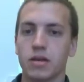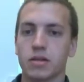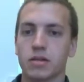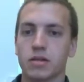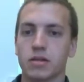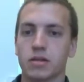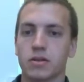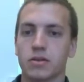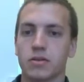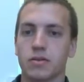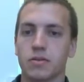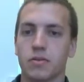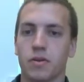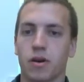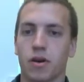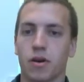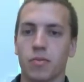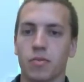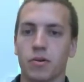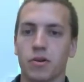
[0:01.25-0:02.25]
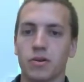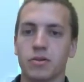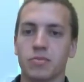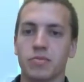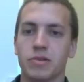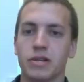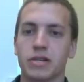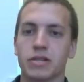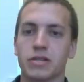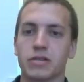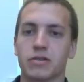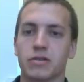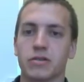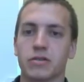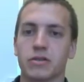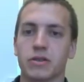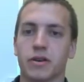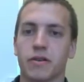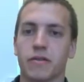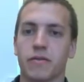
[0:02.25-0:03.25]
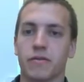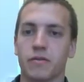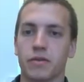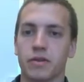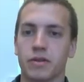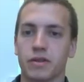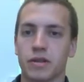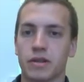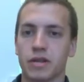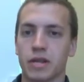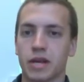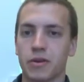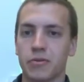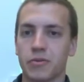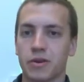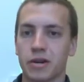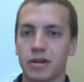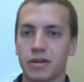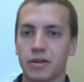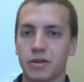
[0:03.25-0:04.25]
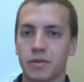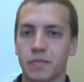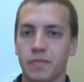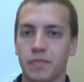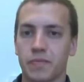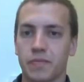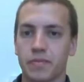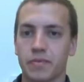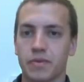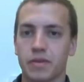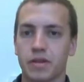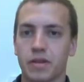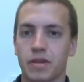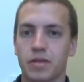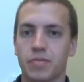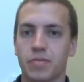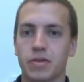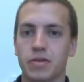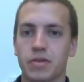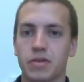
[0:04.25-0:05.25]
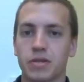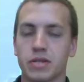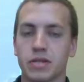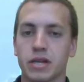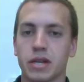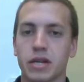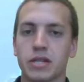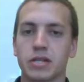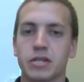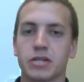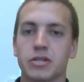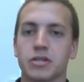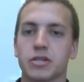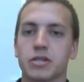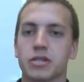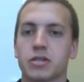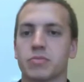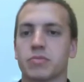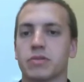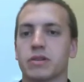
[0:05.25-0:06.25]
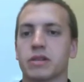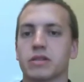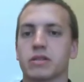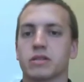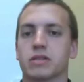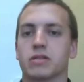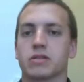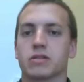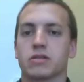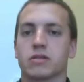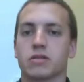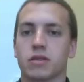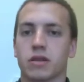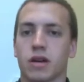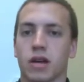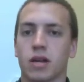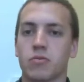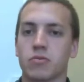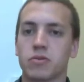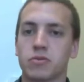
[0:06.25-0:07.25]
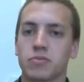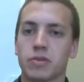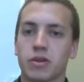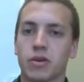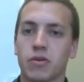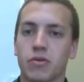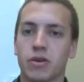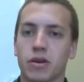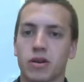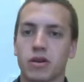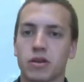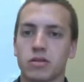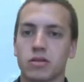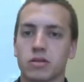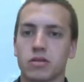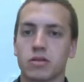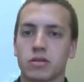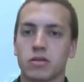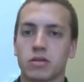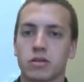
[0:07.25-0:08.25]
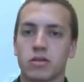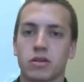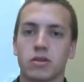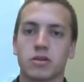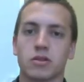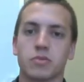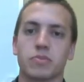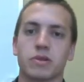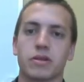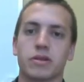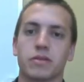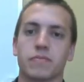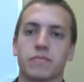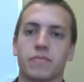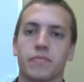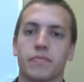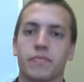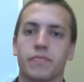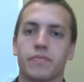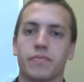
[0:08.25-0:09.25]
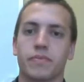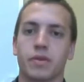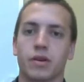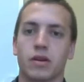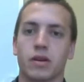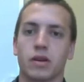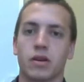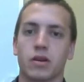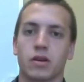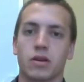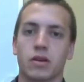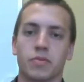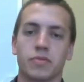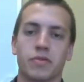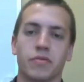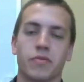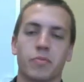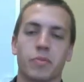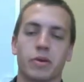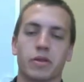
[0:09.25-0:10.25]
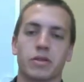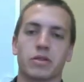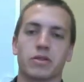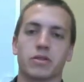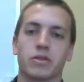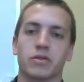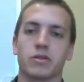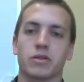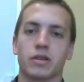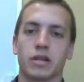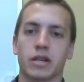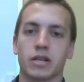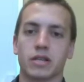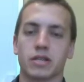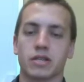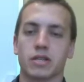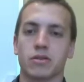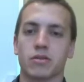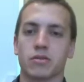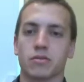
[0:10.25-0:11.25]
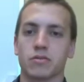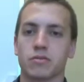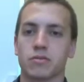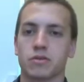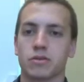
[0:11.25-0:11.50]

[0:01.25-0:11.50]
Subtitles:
So our part of the play starts off with the narrator in the middle of the stage, and she explains kind of what's been going on. There's been a couple different methods other than ASL